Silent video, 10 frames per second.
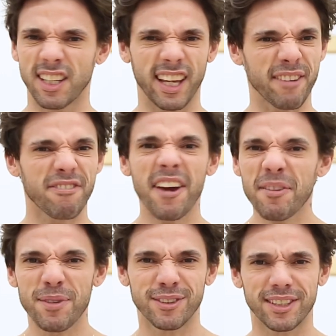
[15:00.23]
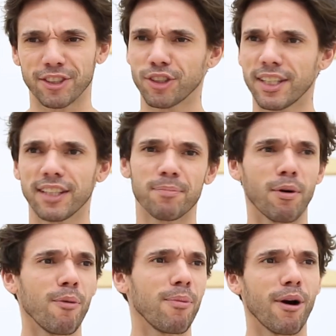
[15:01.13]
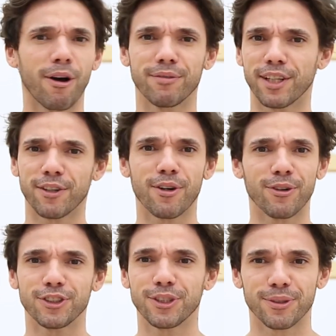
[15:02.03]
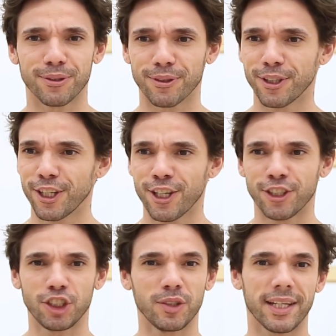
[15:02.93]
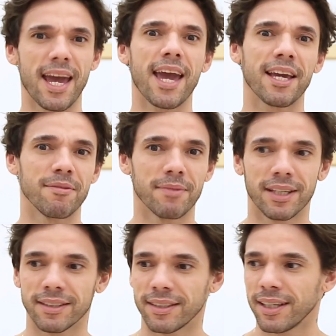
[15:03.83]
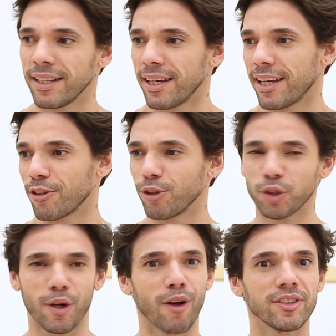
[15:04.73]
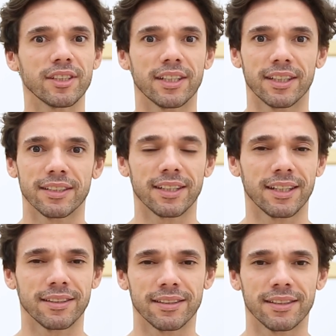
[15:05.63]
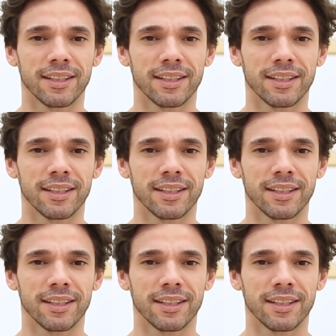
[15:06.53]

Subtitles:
like a fun music, to take the pom-pom and go to a game and go to a concert and,